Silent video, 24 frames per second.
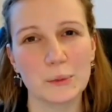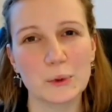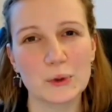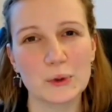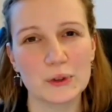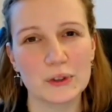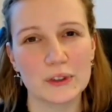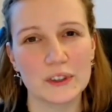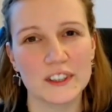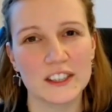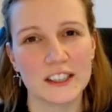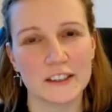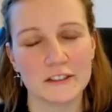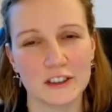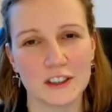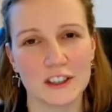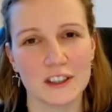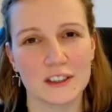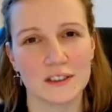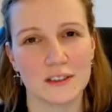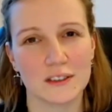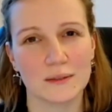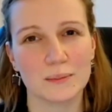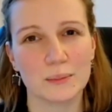More
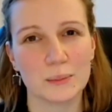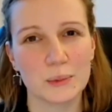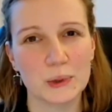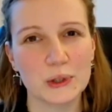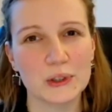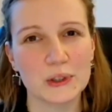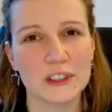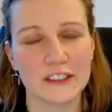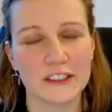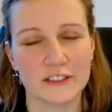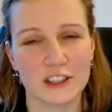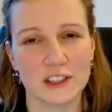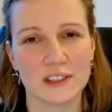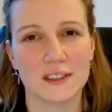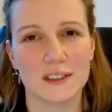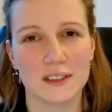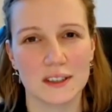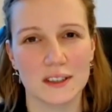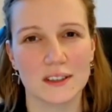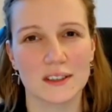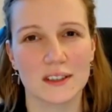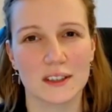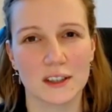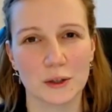
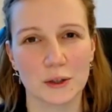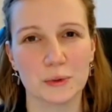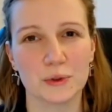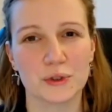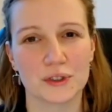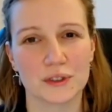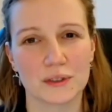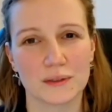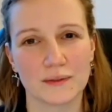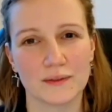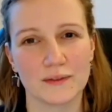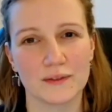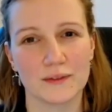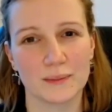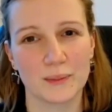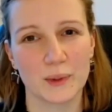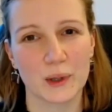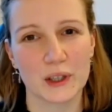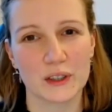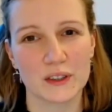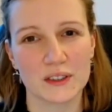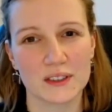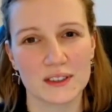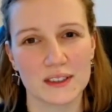diversity and inclusion,
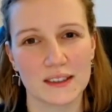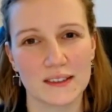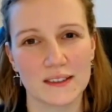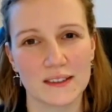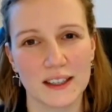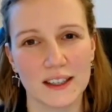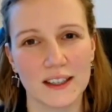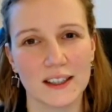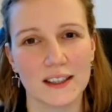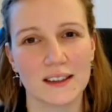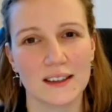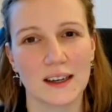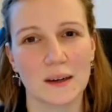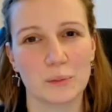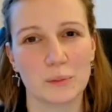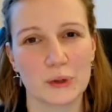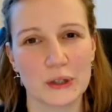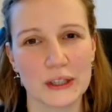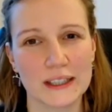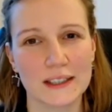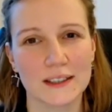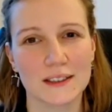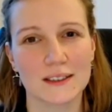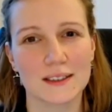because I think that
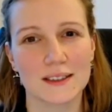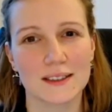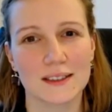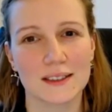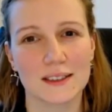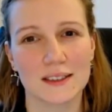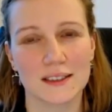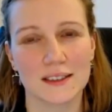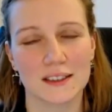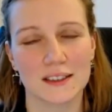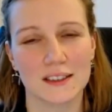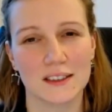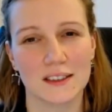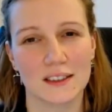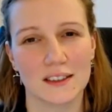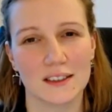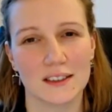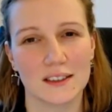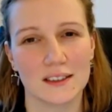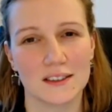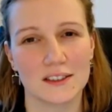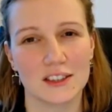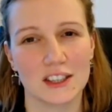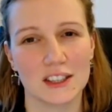brings
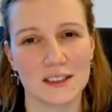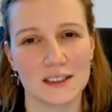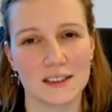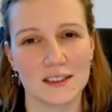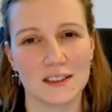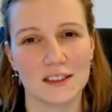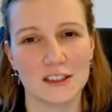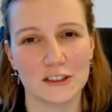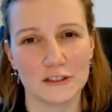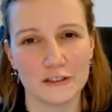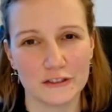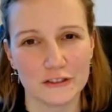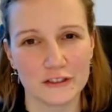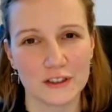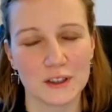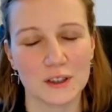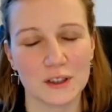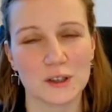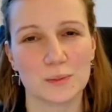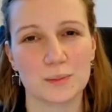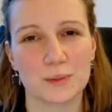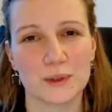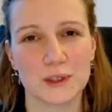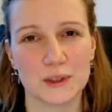just
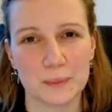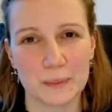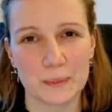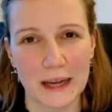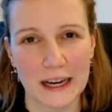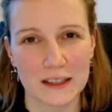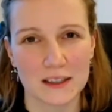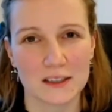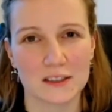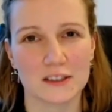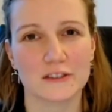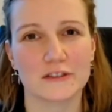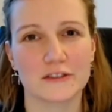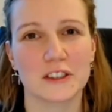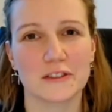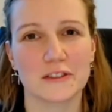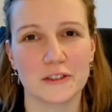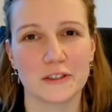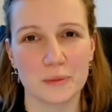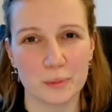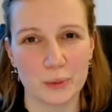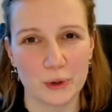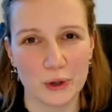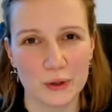different perspective,
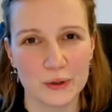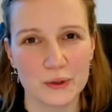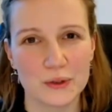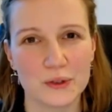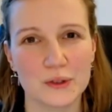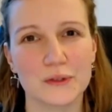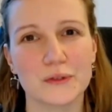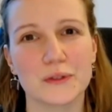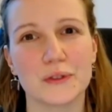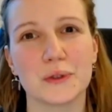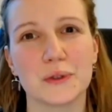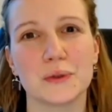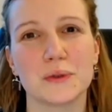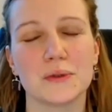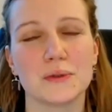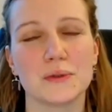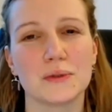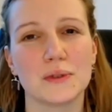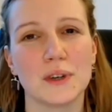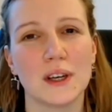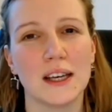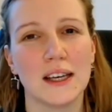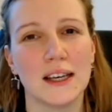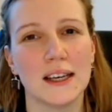different points of
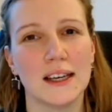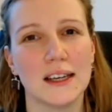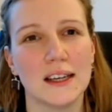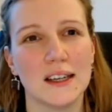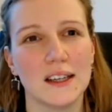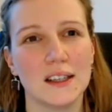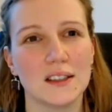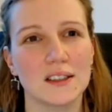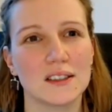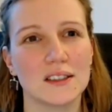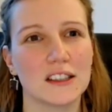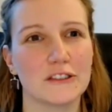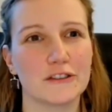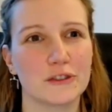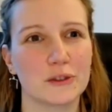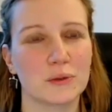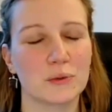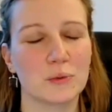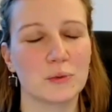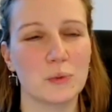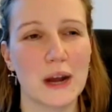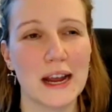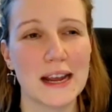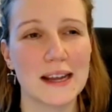view,
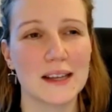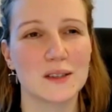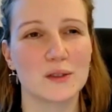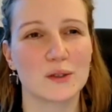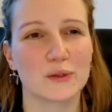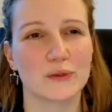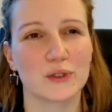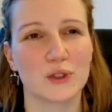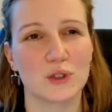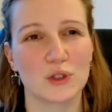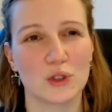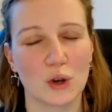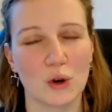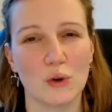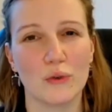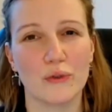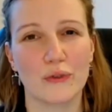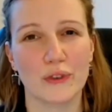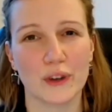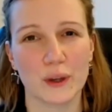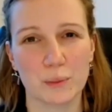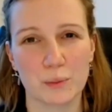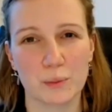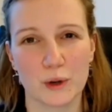different ways of
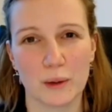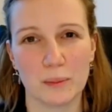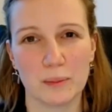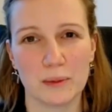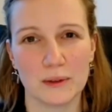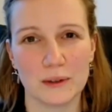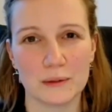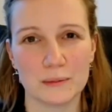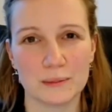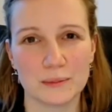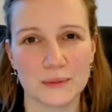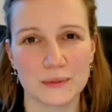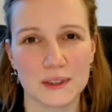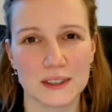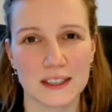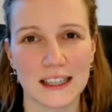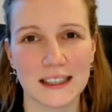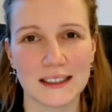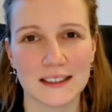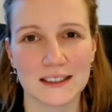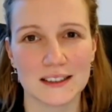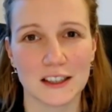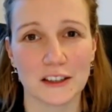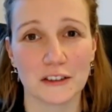solving problems
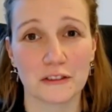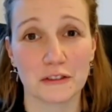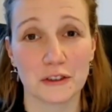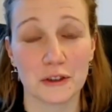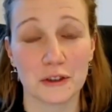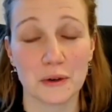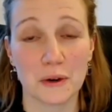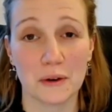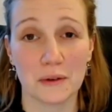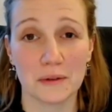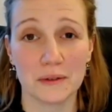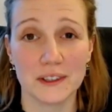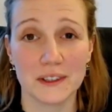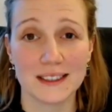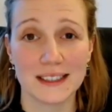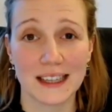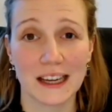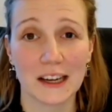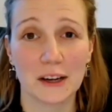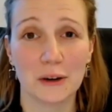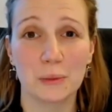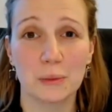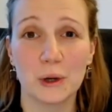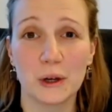that if you only
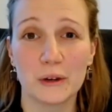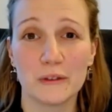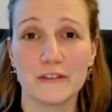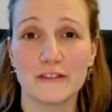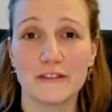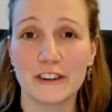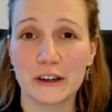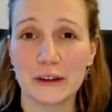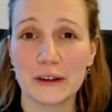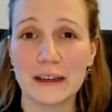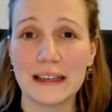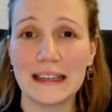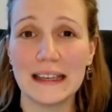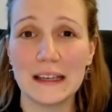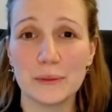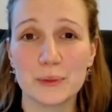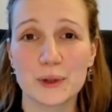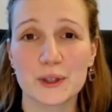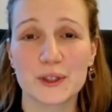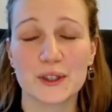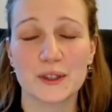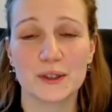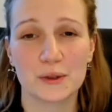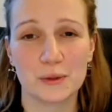take one very
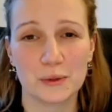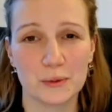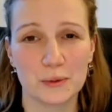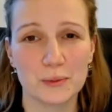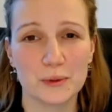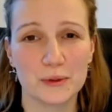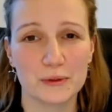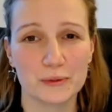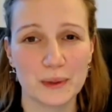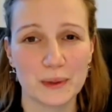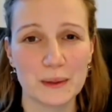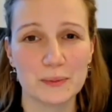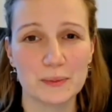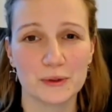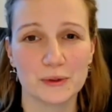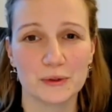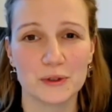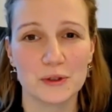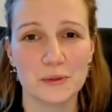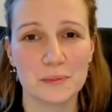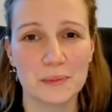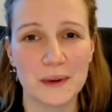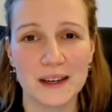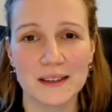limited group of
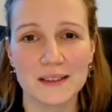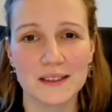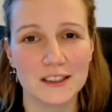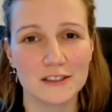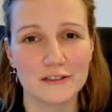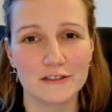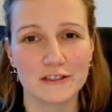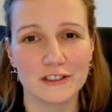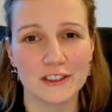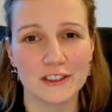people, you might